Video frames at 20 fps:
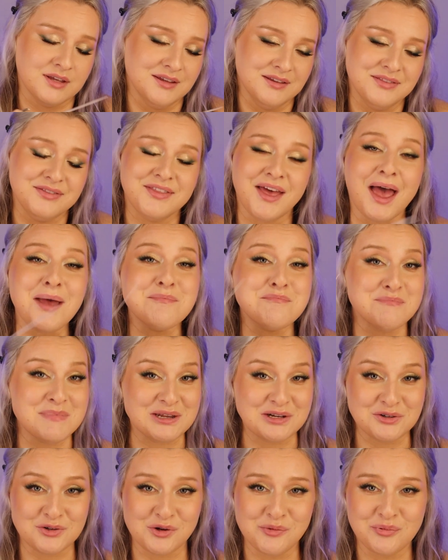That
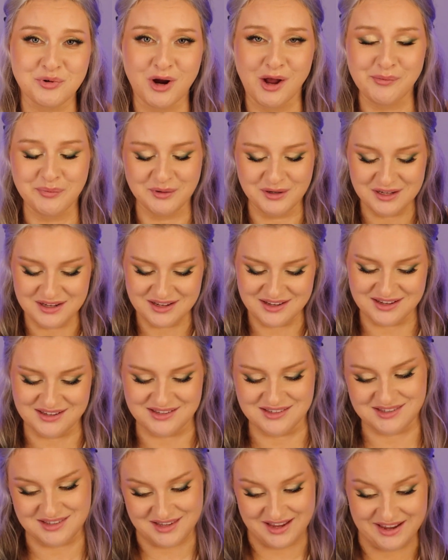mineral property
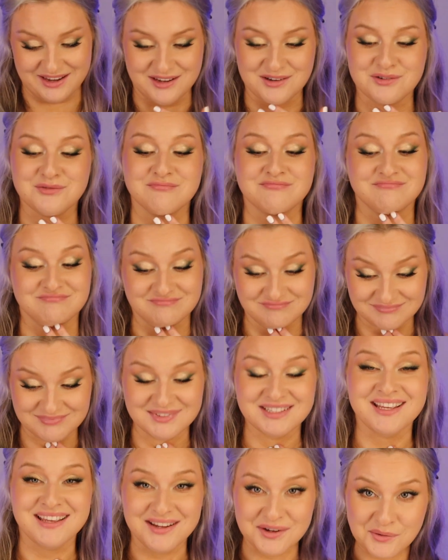is like
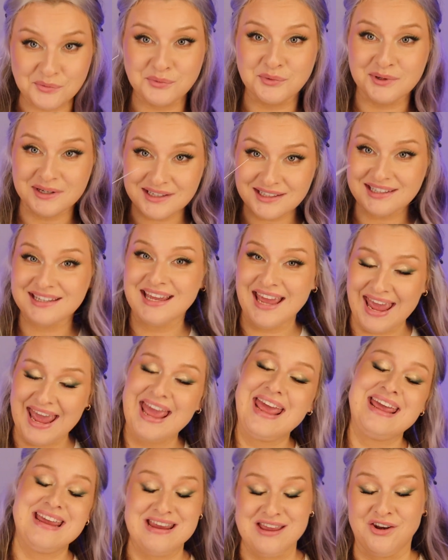really
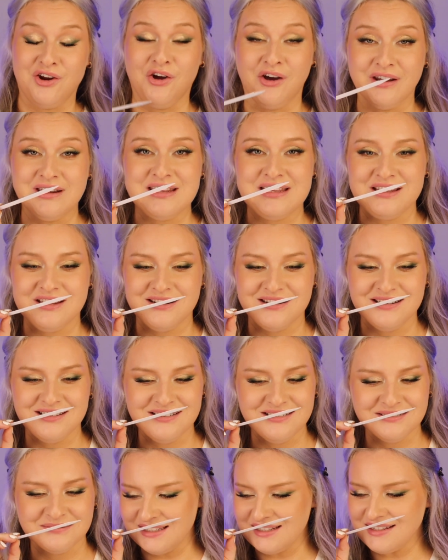hanging on
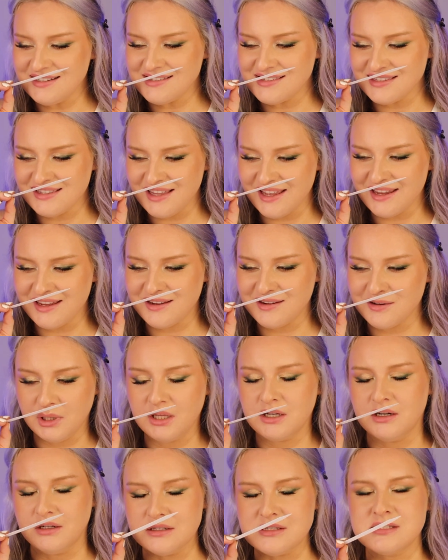here. It is like
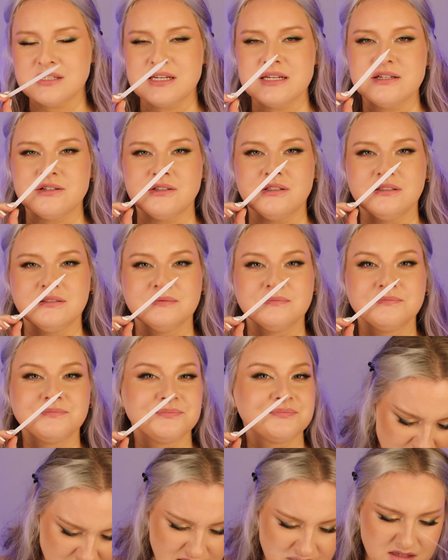blood on steel.
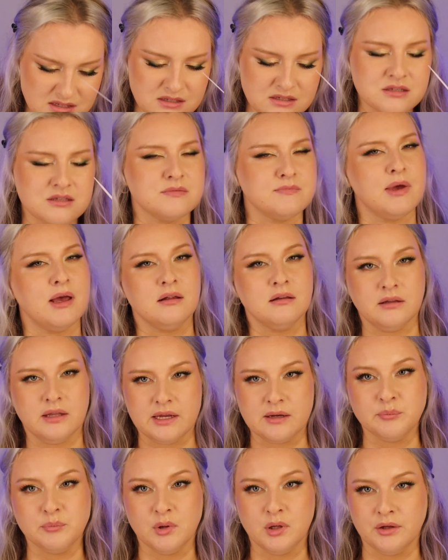It doesn't smell
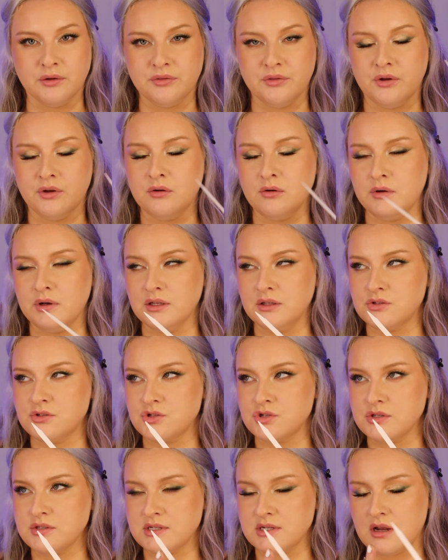like blood though, it's
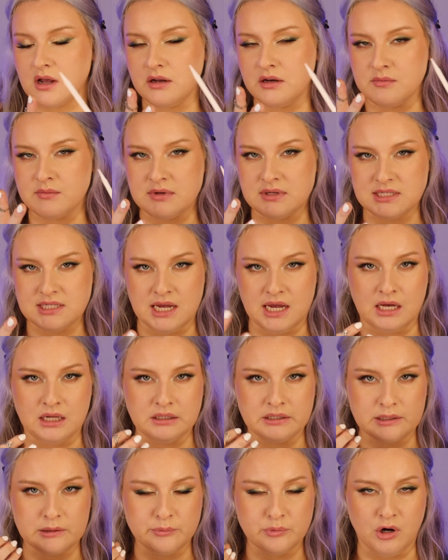just got a
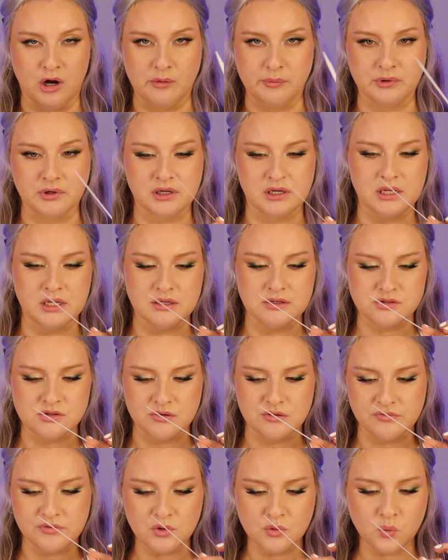metallic property. So
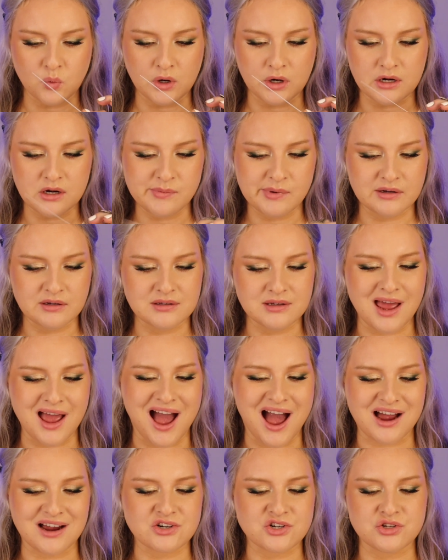if you're worried about it
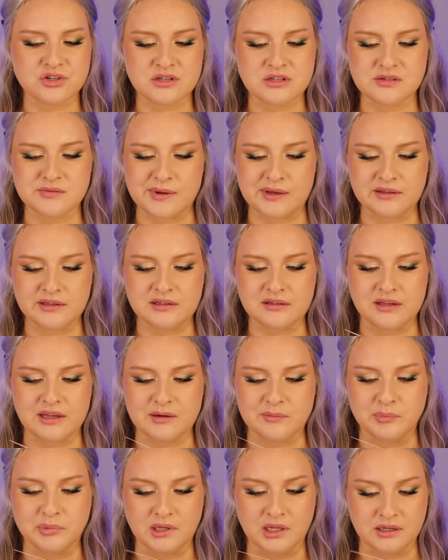actually smelling
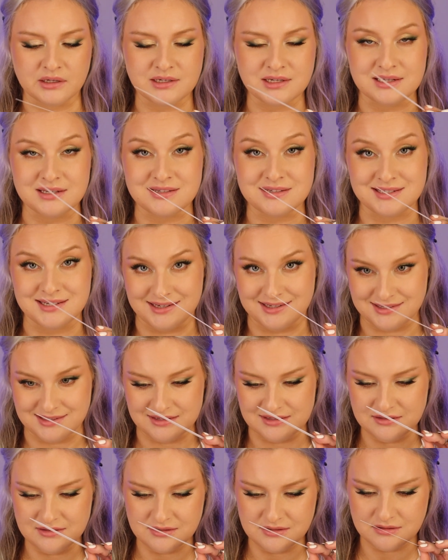like blood, it
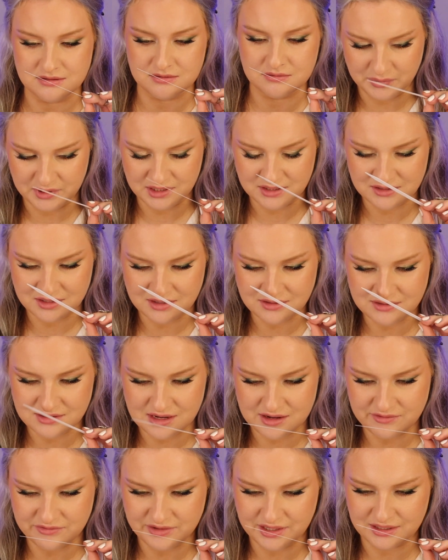doesn't. But it does
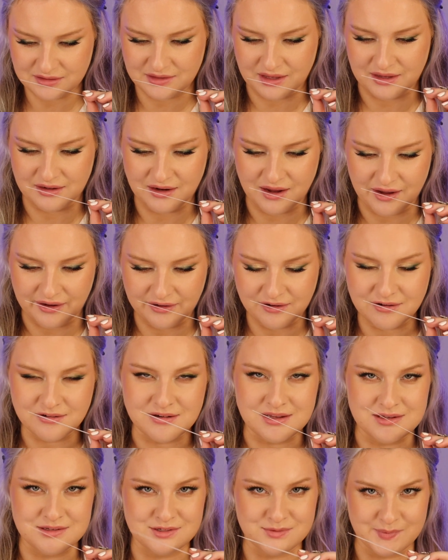have like that
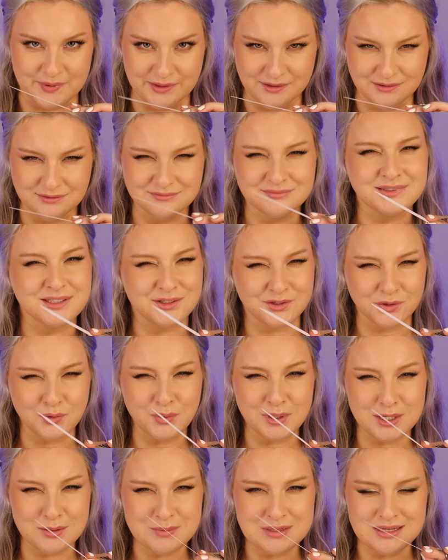irony smell. You know
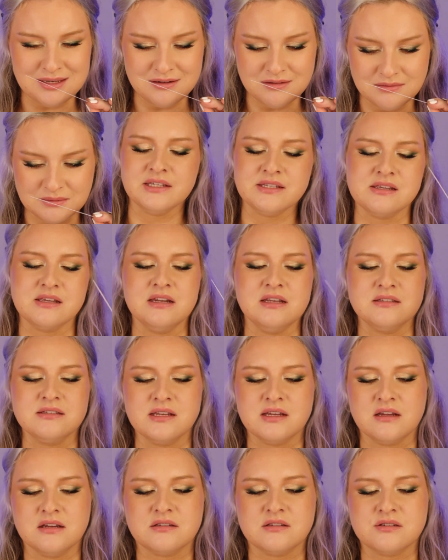what I mean? Listen, it's
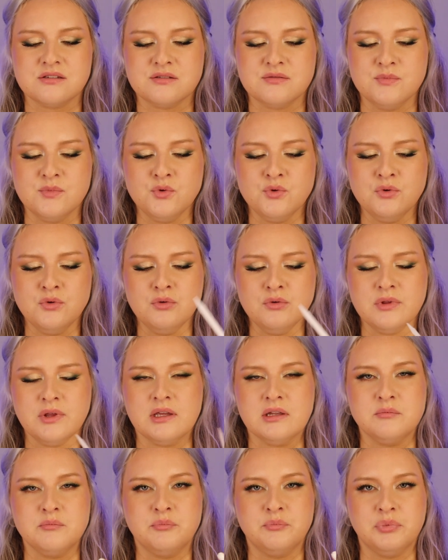like a smooth
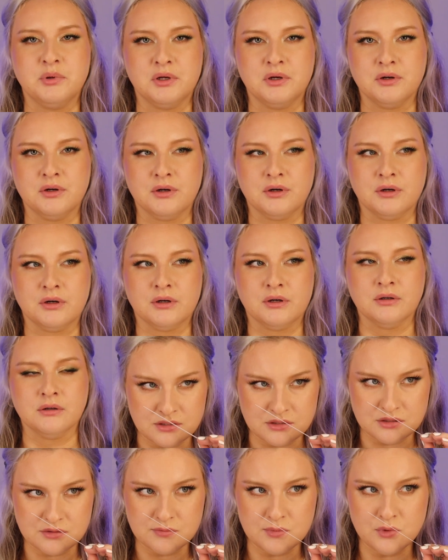and bitter
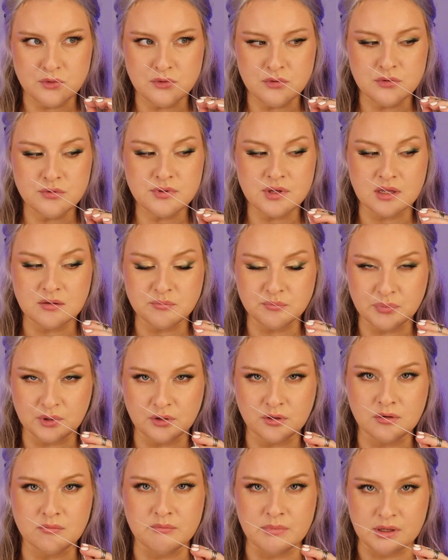
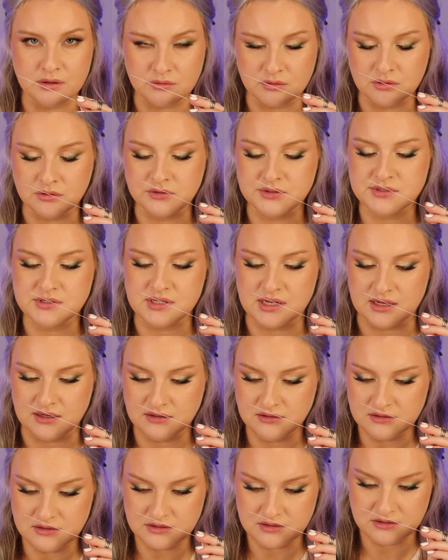mineral
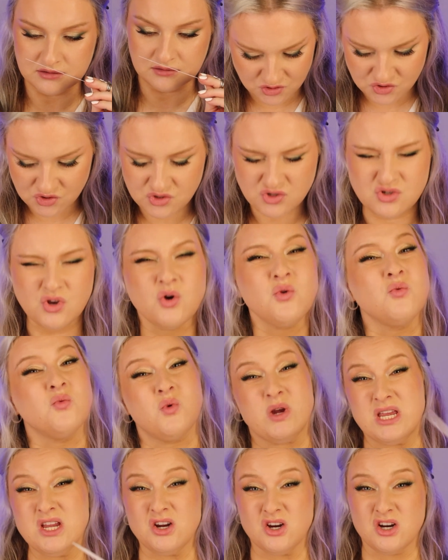scent. So
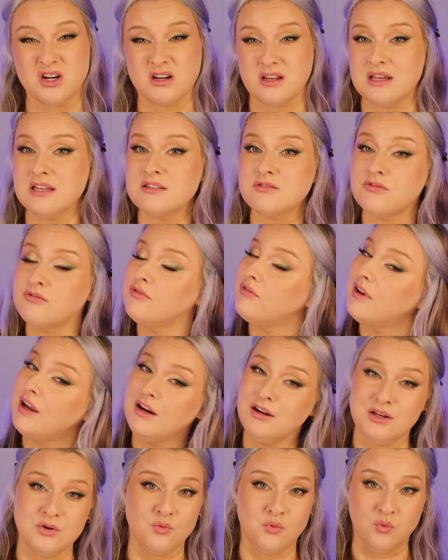weird. It's
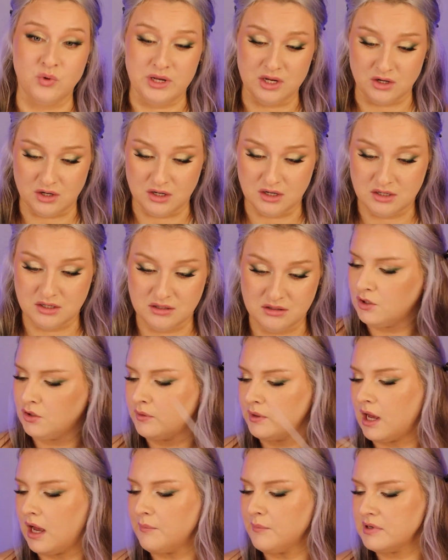very weird. You know
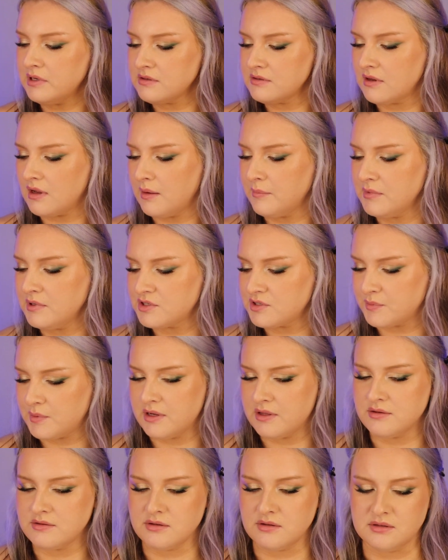what? I'm gonna
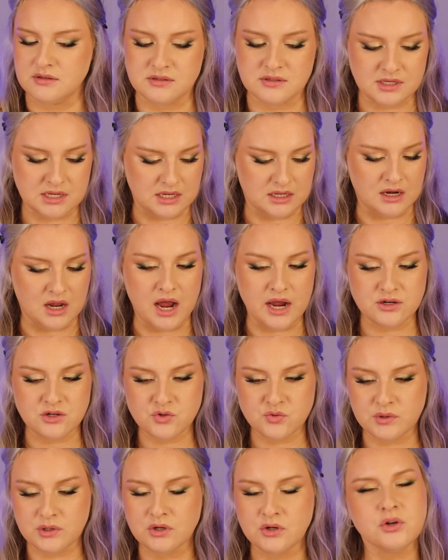spray this on the skin. I
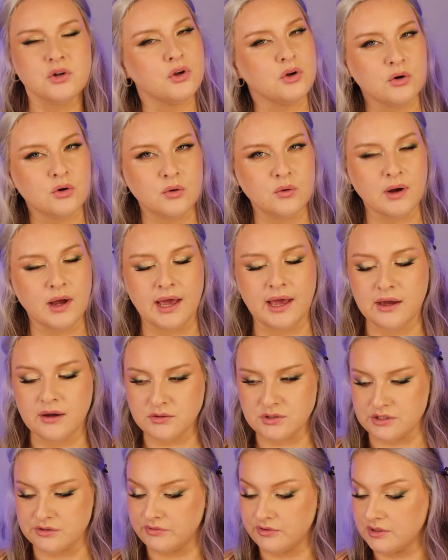just want to know how
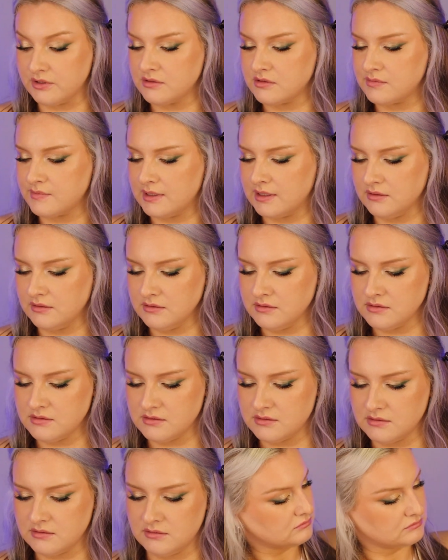different it
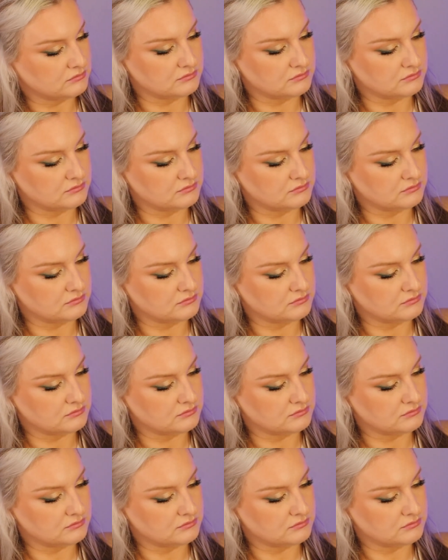smells.